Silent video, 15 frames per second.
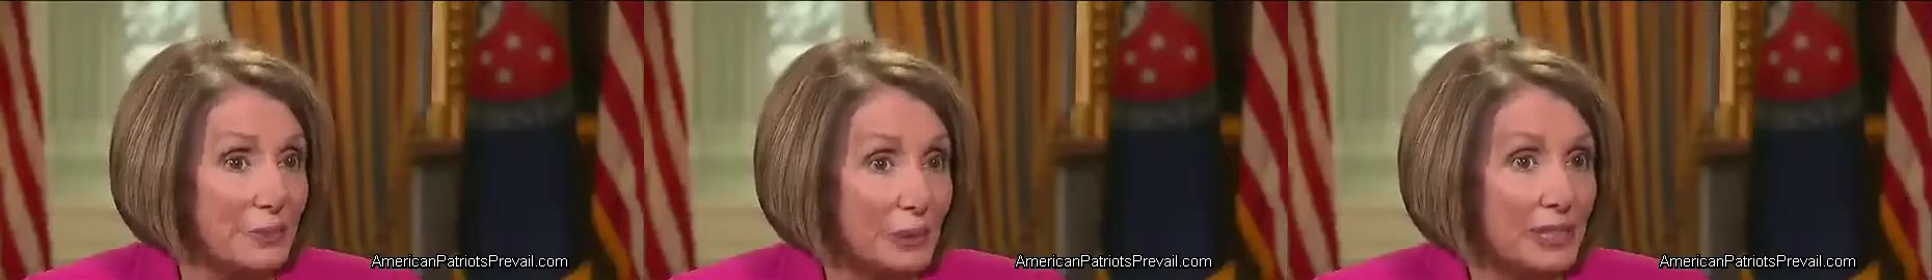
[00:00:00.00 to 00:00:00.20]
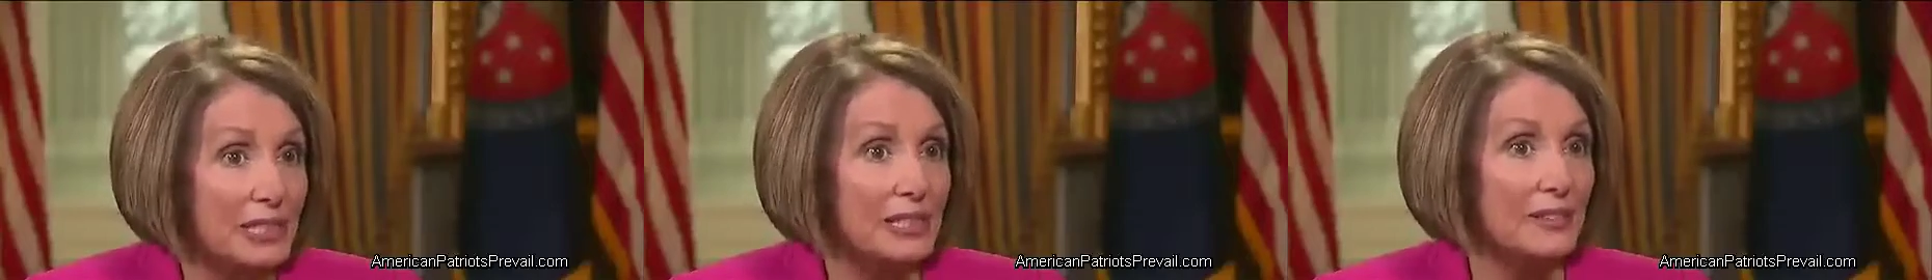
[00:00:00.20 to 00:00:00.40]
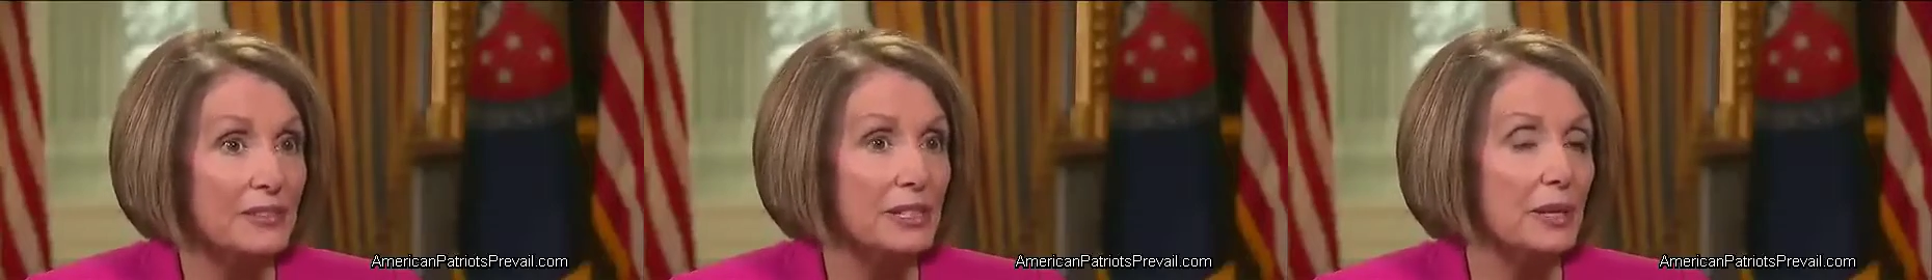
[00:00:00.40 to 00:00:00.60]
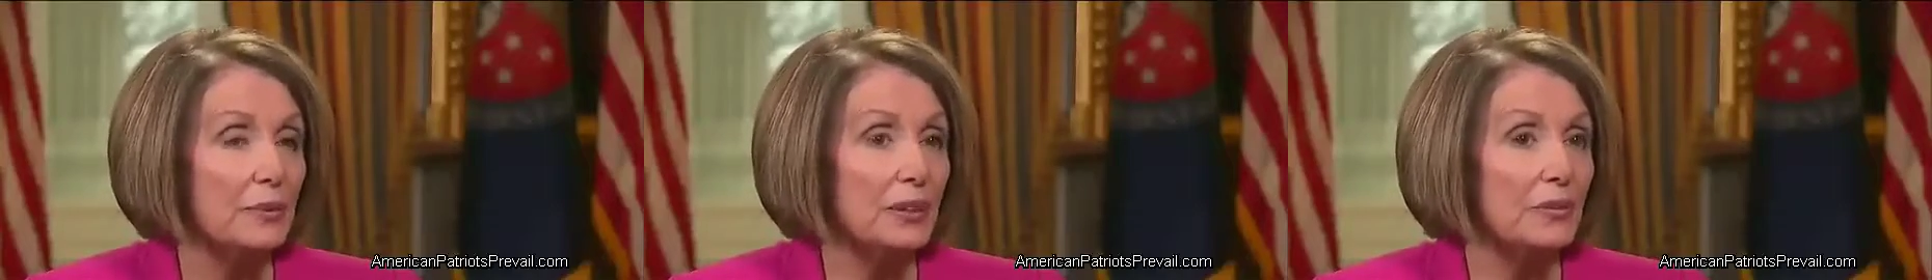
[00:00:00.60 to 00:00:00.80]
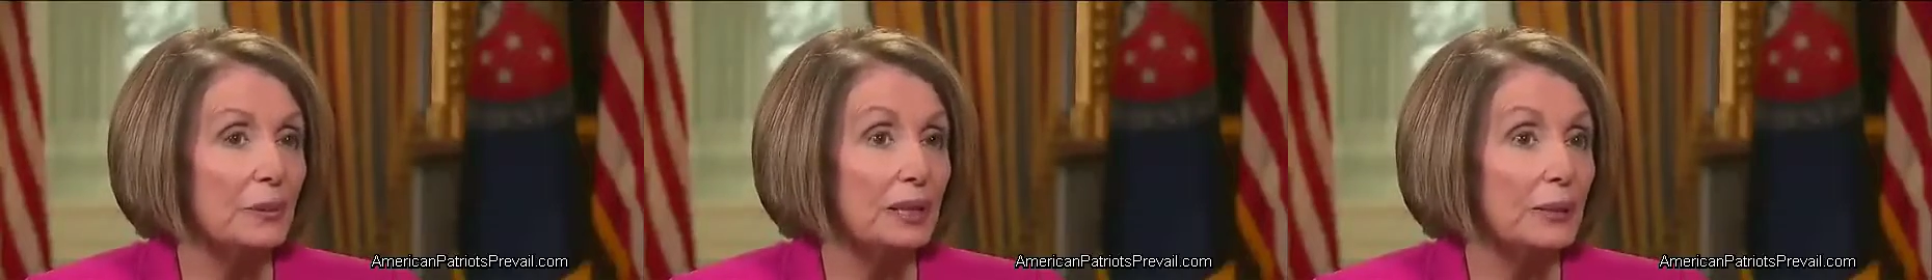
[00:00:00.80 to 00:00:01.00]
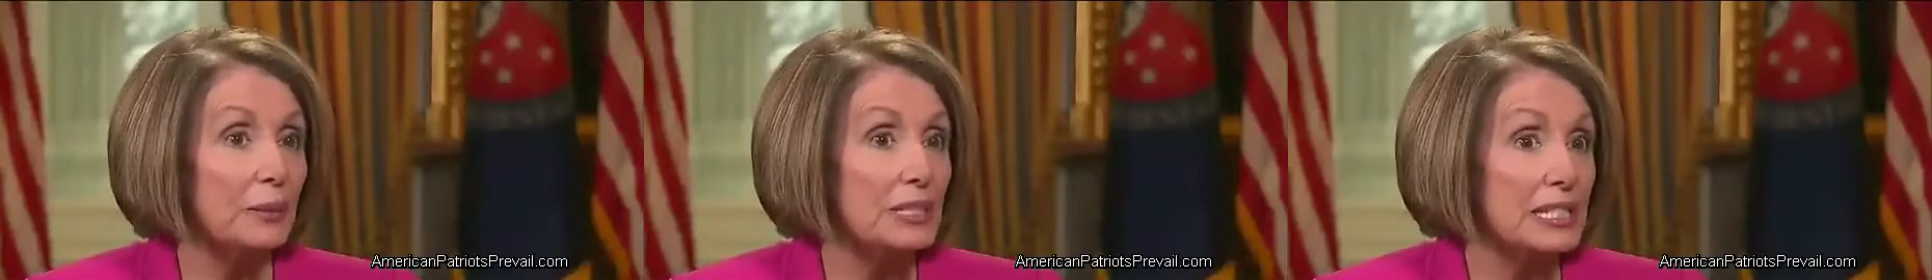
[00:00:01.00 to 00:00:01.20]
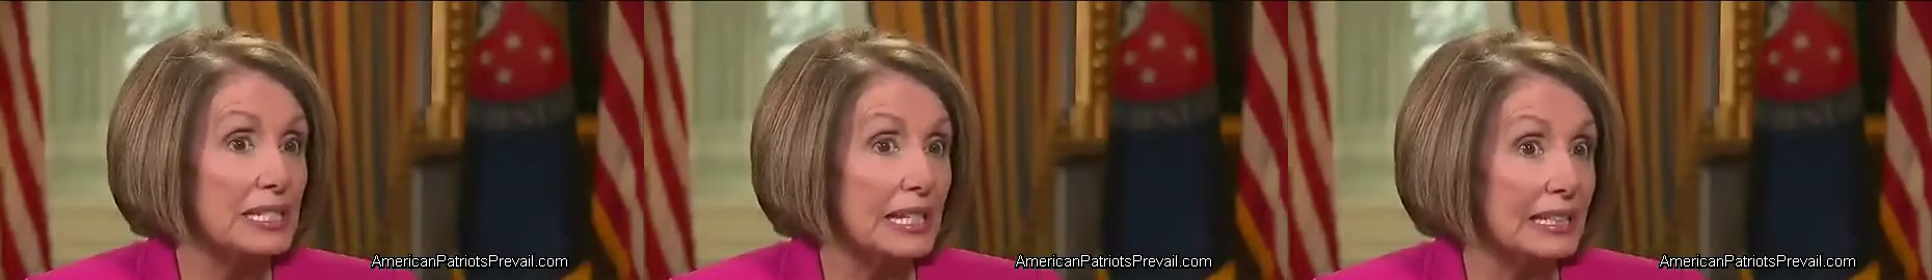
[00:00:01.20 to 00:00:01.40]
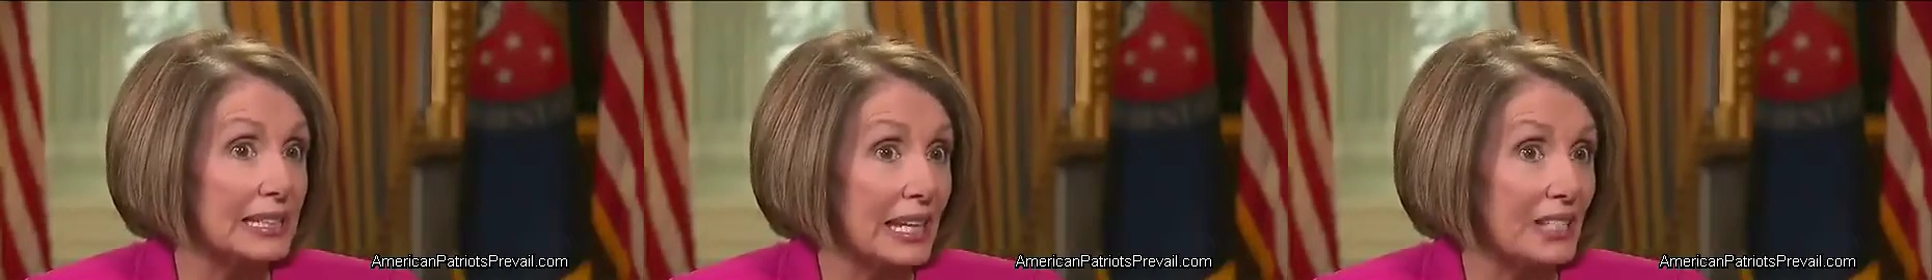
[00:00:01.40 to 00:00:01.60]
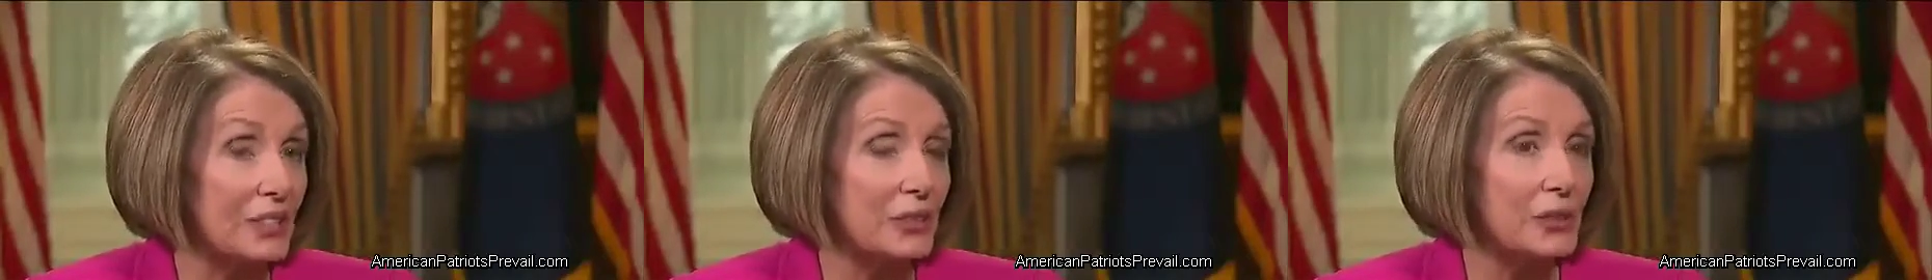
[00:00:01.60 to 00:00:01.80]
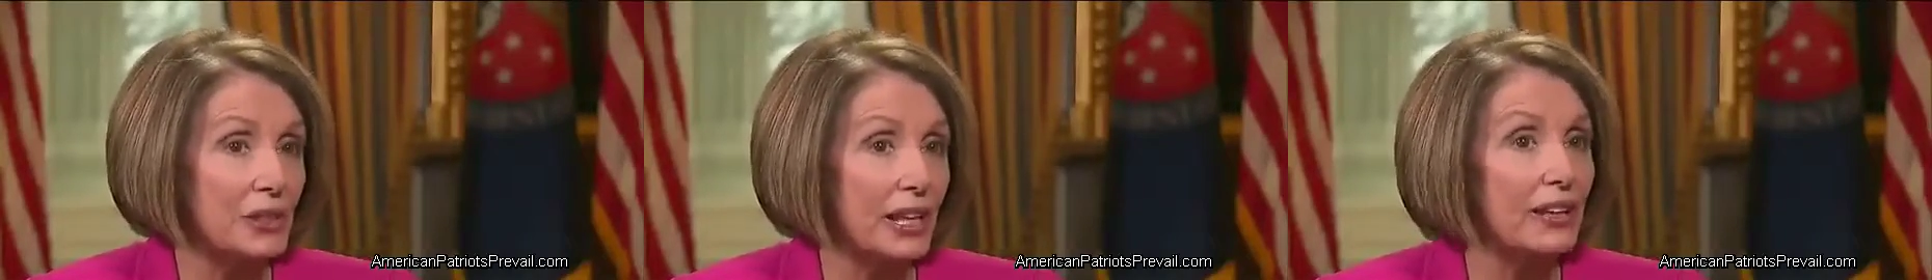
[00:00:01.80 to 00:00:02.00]
We'll see if some of what was said
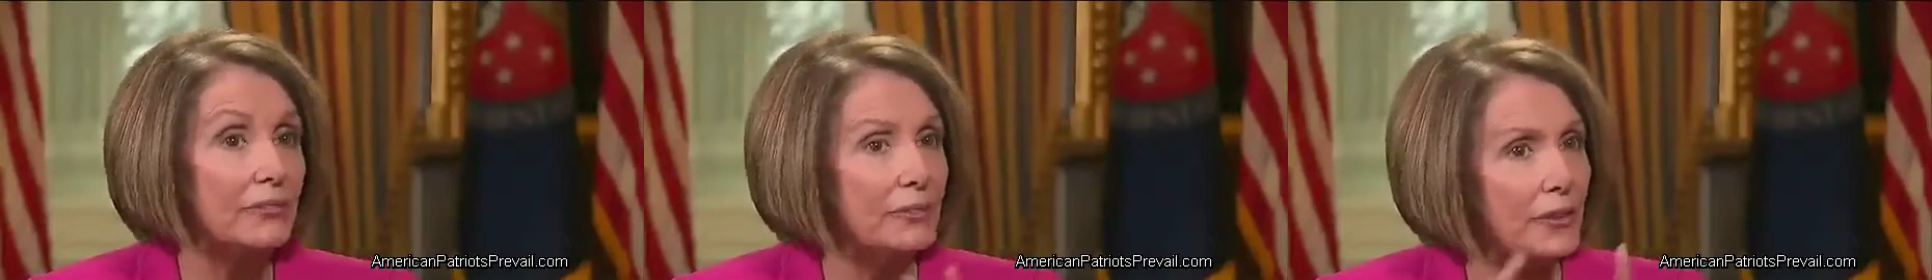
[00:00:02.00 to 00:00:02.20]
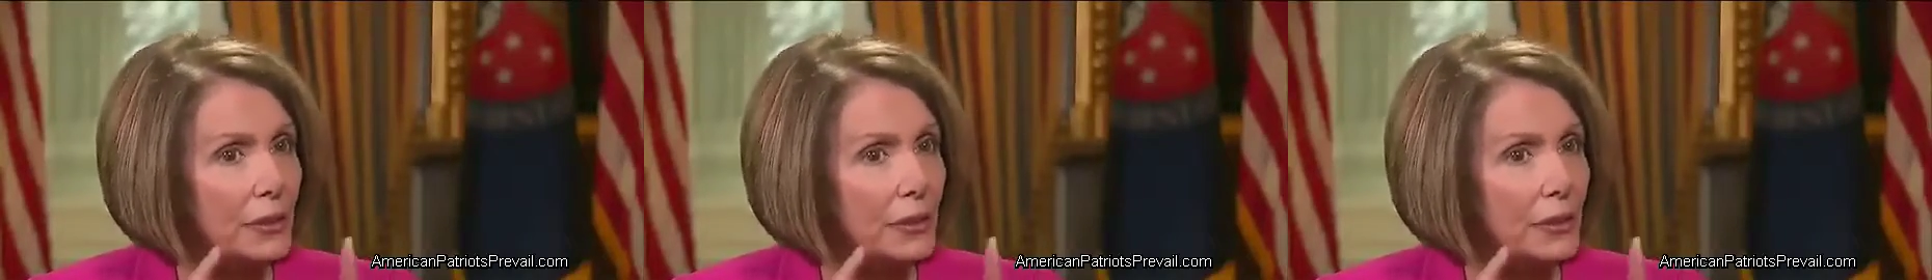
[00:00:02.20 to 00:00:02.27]
yesterday,